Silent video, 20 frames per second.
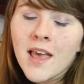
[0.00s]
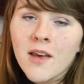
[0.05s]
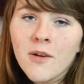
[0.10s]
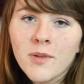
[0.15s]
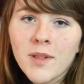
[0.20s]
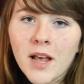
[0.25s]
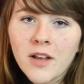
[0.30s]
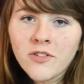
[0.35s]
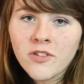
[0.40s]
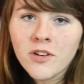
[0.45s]
It
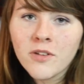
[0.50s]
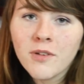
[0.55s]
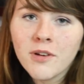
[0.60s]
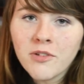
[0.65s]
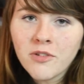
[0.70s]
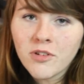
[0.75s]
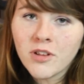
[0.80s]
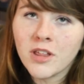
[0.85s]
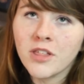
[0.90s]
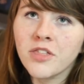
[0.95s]
was actually
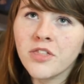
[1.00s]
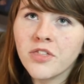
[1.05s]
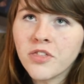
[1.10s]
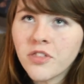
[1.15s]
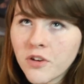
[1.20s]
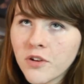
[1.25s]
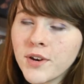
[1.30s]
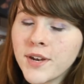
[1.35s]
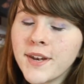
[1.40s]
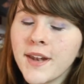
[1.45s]
originally
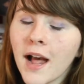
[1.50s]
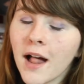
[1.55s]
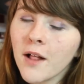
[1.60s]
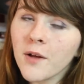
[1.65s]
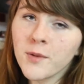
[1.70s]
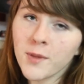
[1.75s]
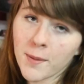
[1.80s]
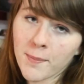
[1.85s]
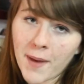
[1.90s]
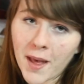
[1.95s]
$30
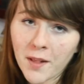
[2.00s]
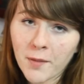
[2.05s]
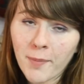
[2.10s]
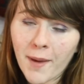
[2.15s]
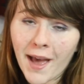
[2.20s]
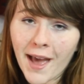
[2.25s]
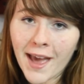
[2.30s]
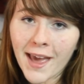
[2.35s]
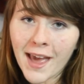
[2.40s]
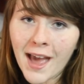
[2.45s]
at Best
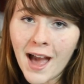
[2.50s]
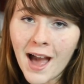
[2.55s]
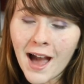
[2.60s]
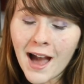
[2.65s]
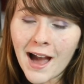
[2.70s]
Buy.